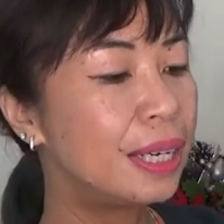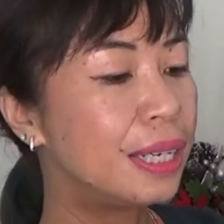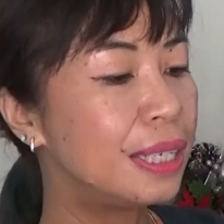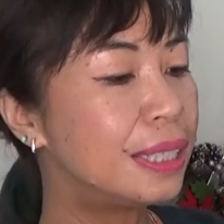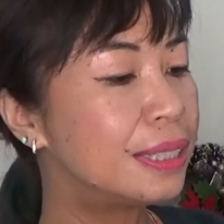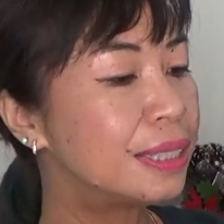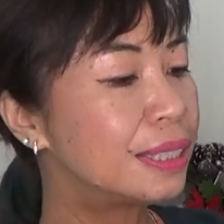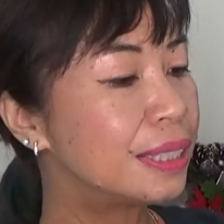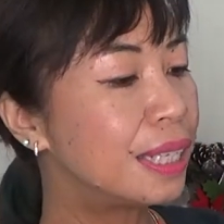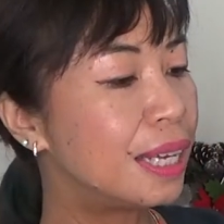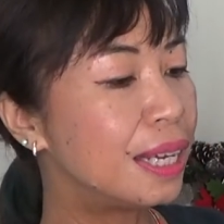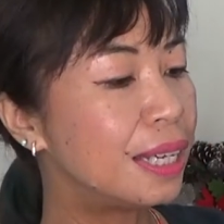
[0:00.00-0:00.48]

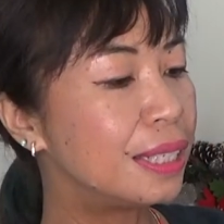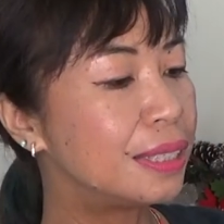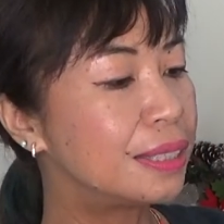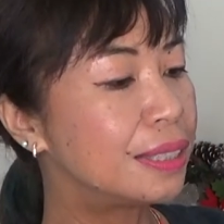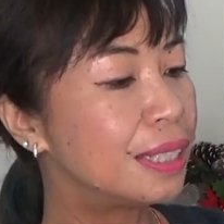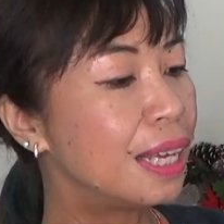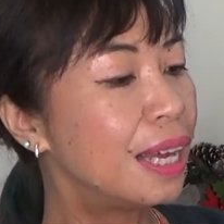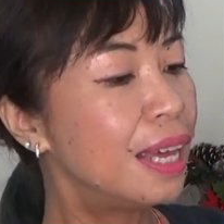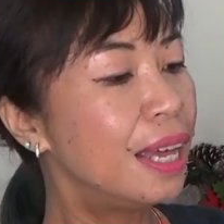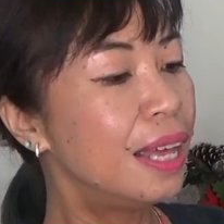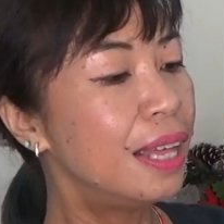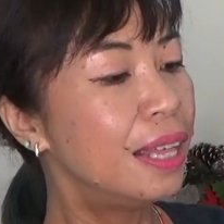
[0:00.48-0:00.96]
It says,
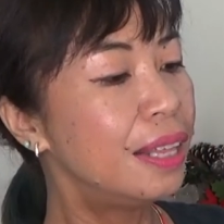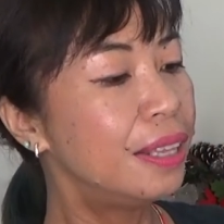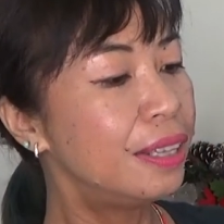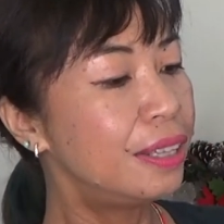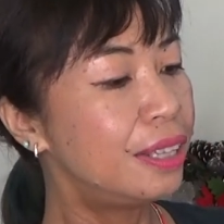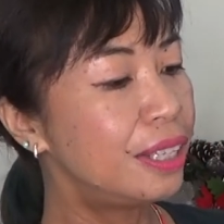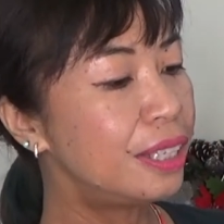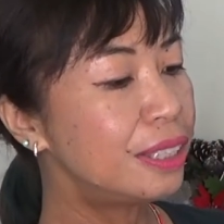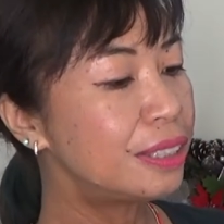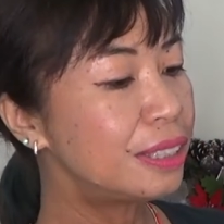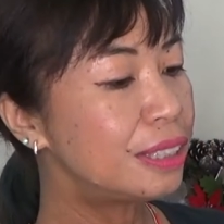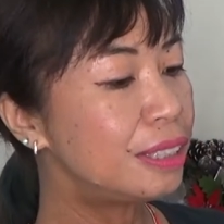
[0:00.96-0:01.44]

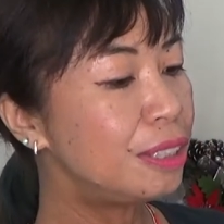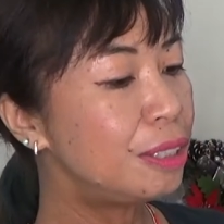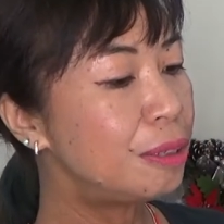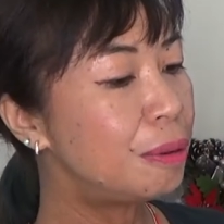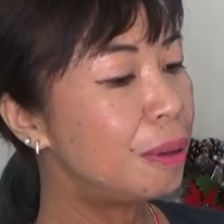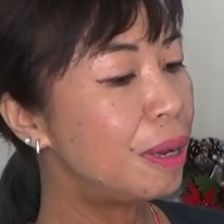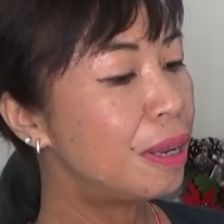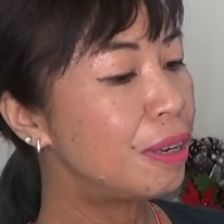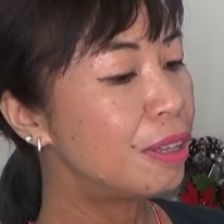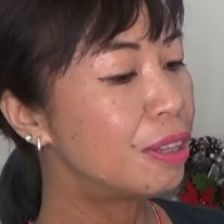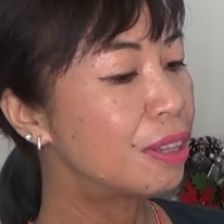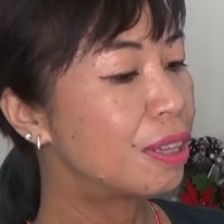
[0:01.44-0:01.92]
this new
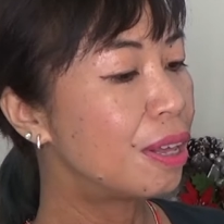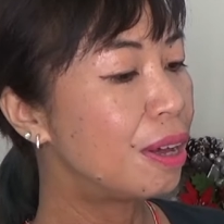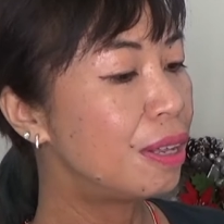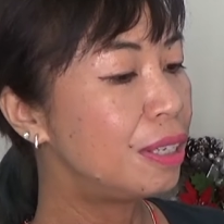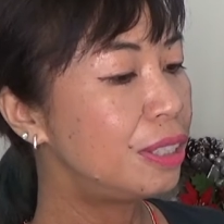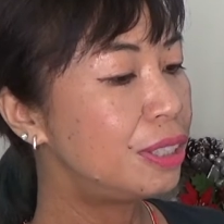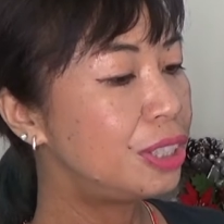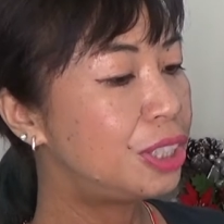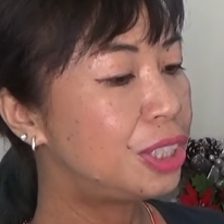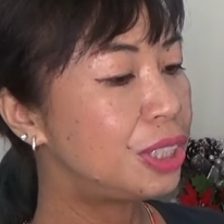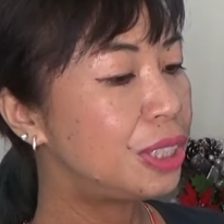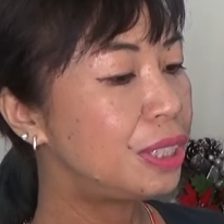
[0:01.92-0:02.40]

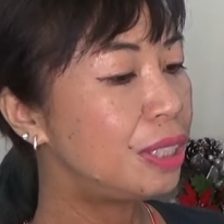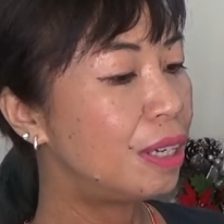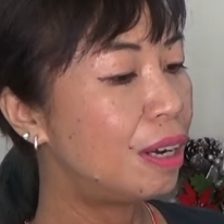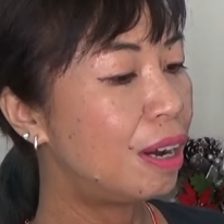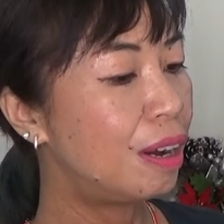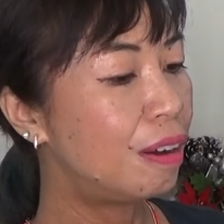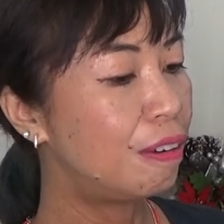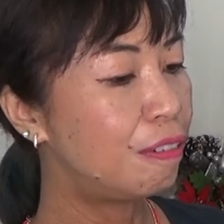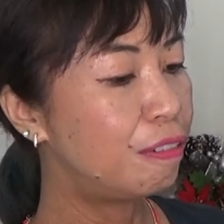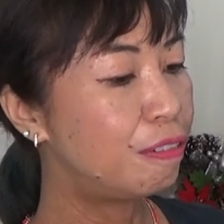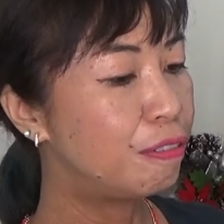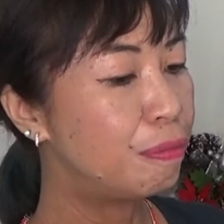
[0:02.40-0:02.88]
anthology
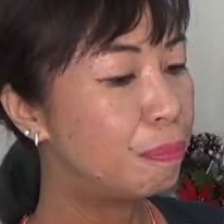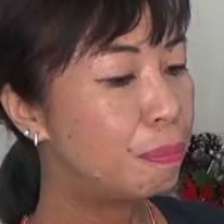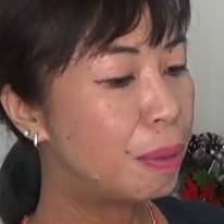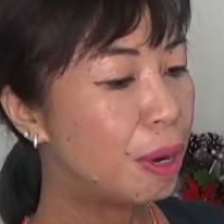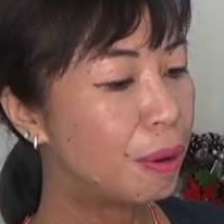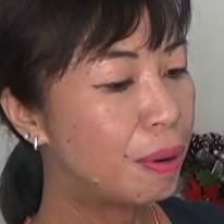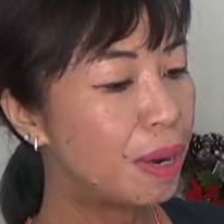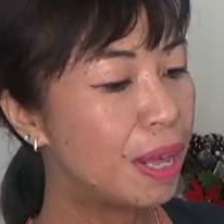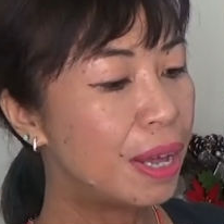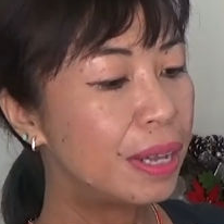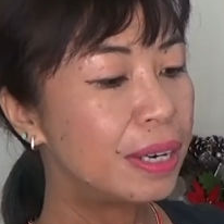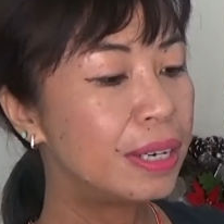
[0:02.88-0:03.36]
of
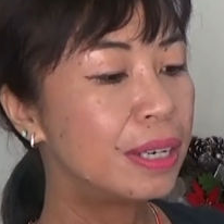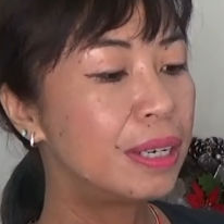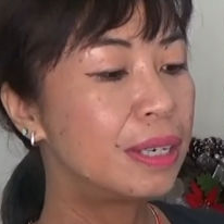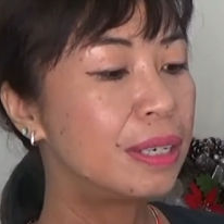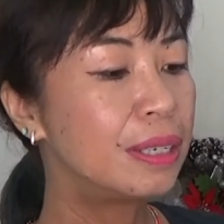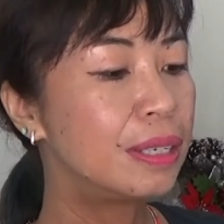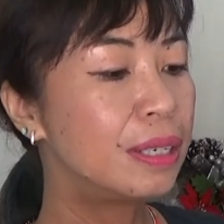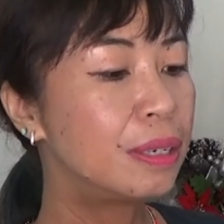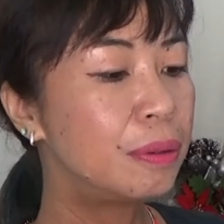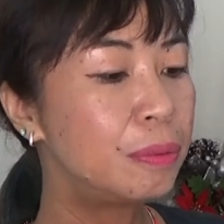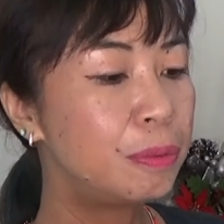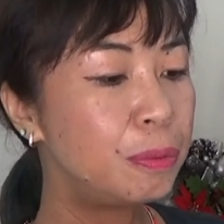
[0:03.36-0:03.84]

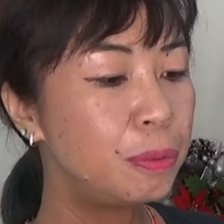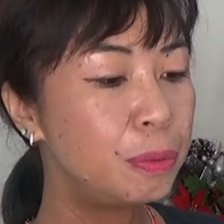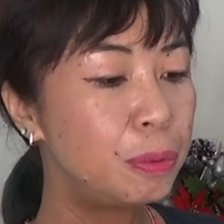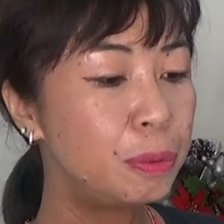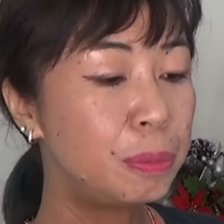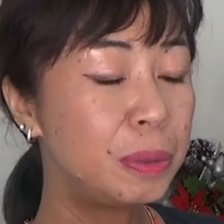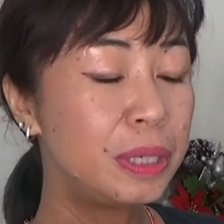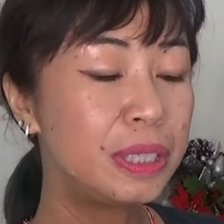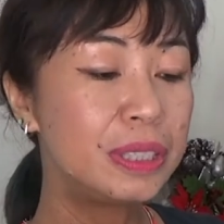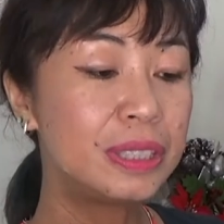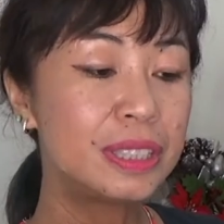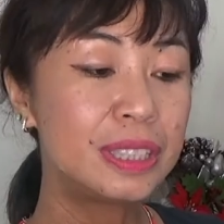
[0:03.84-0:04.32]
Maulana
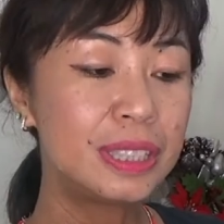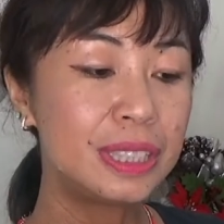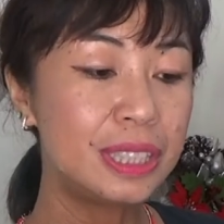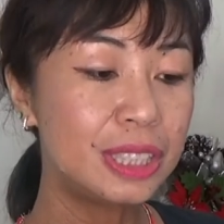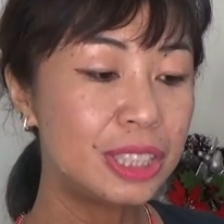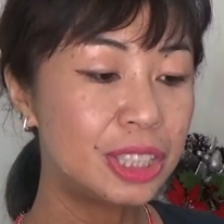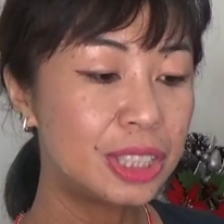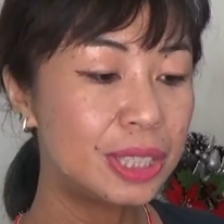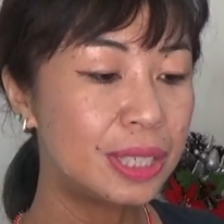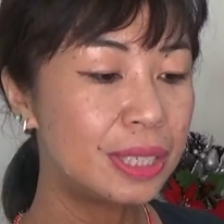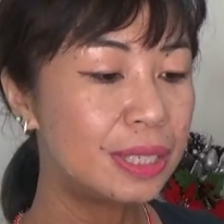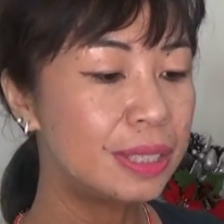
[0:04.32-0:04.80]
Rumi's
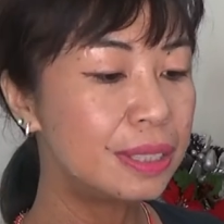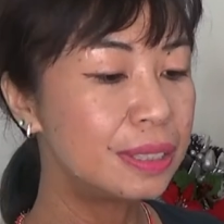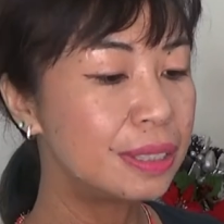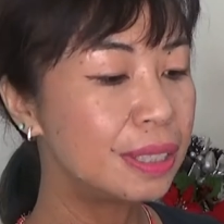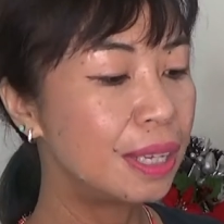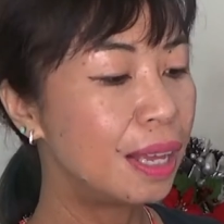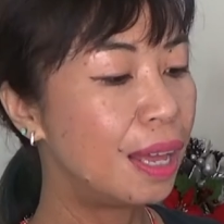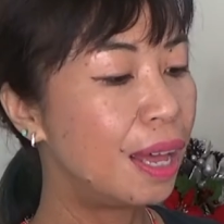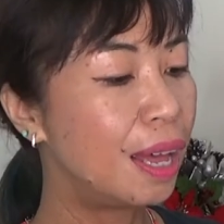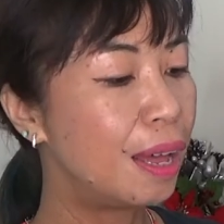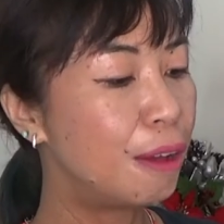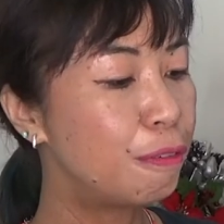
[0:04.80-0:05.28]
teachings,
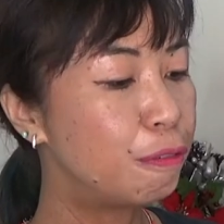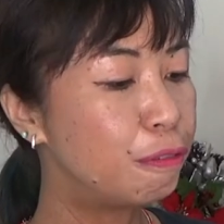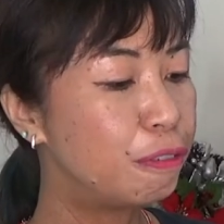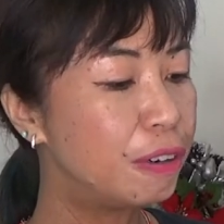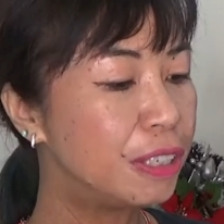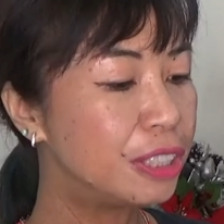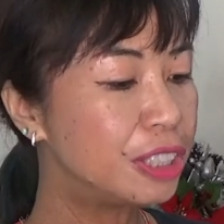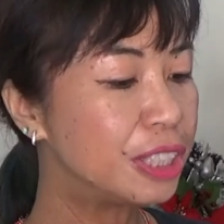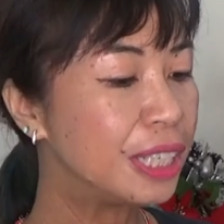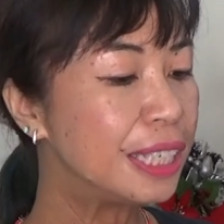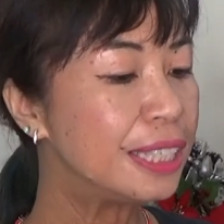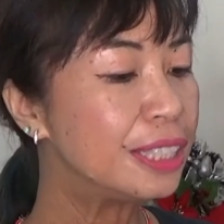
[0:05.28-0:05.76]

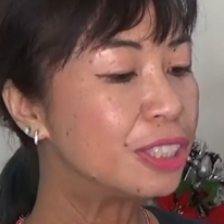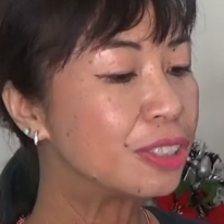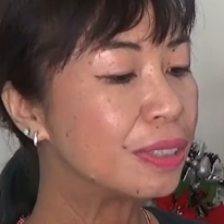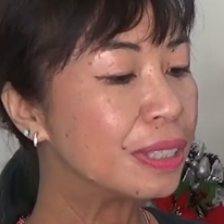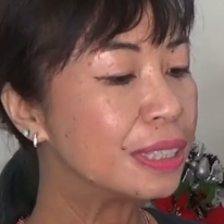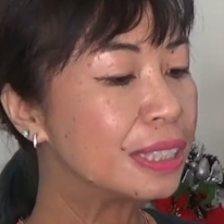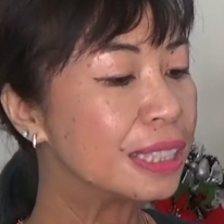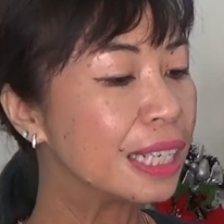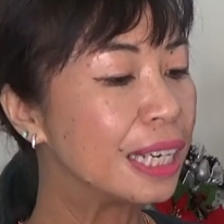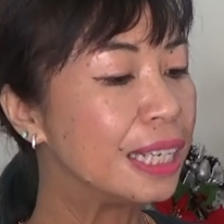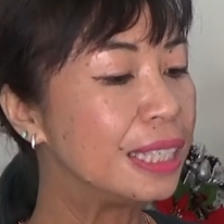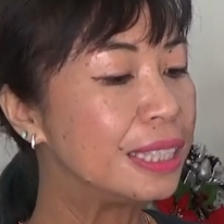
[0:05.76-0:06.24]
freshly
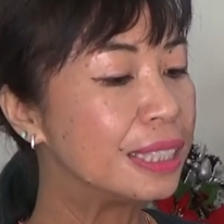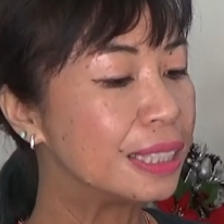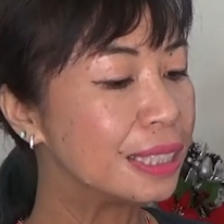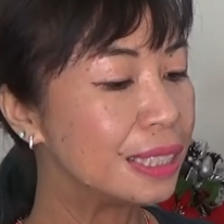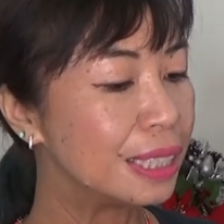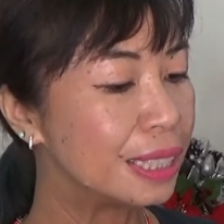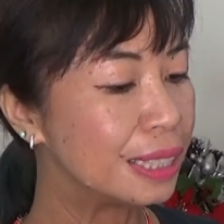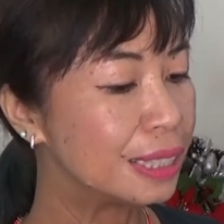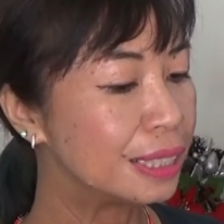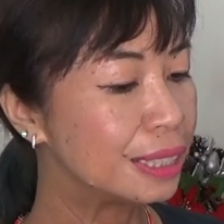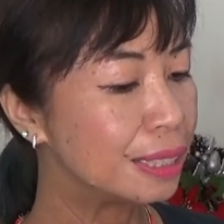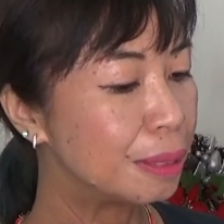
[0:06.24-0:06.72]
translated
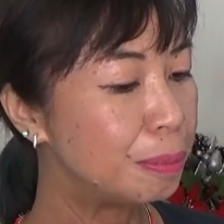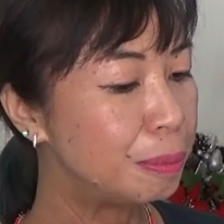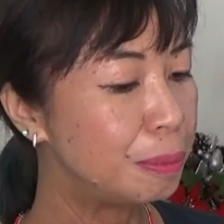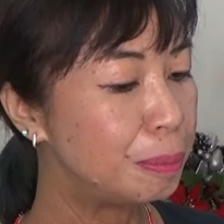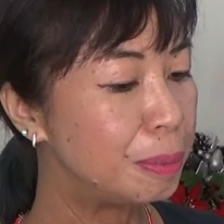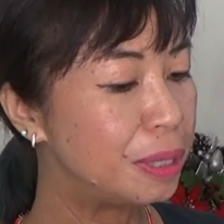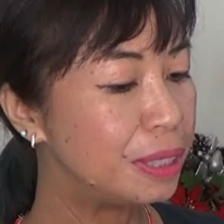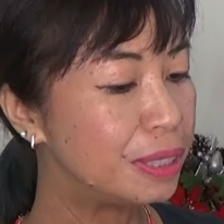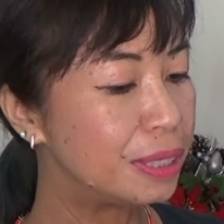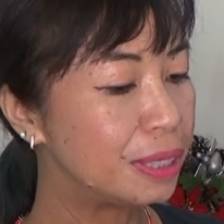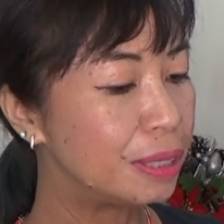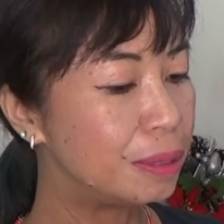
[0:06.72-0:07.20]
and
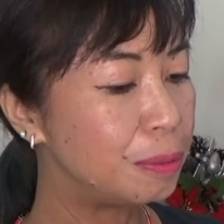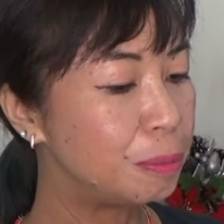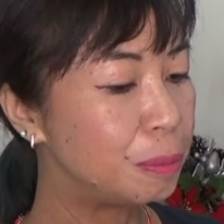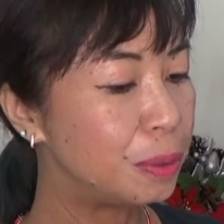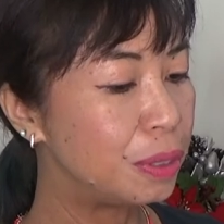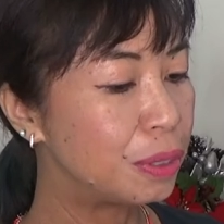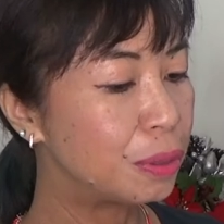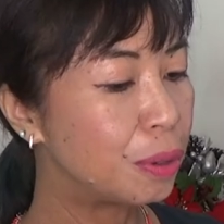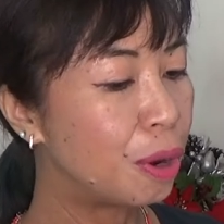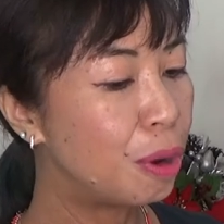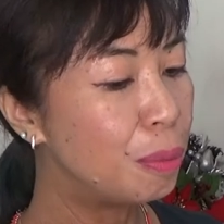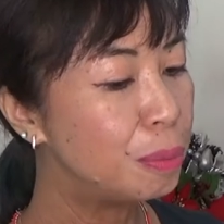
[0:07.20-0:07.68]
supplemented
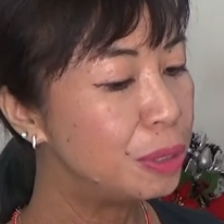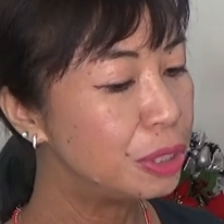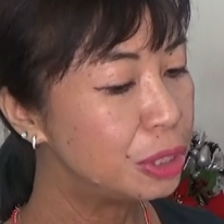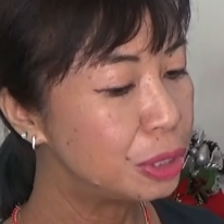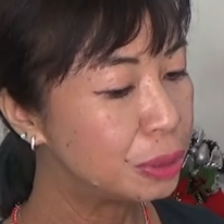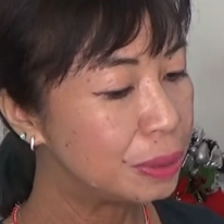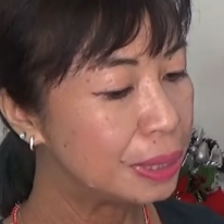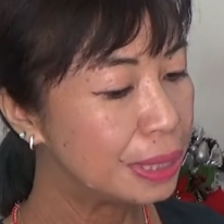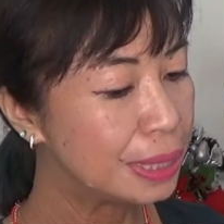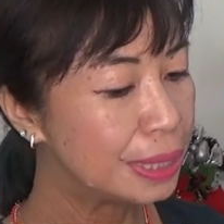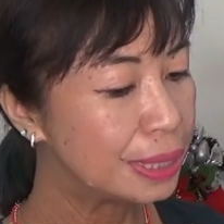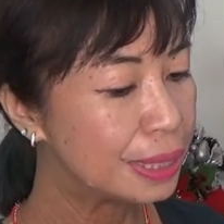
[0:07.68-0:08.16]
with
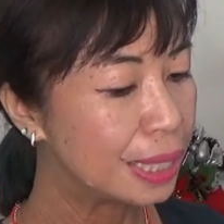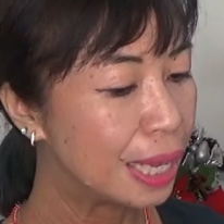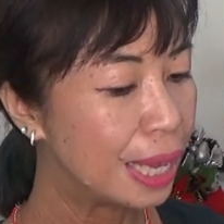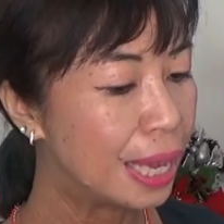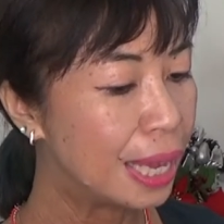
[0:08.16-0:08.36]
commentaries,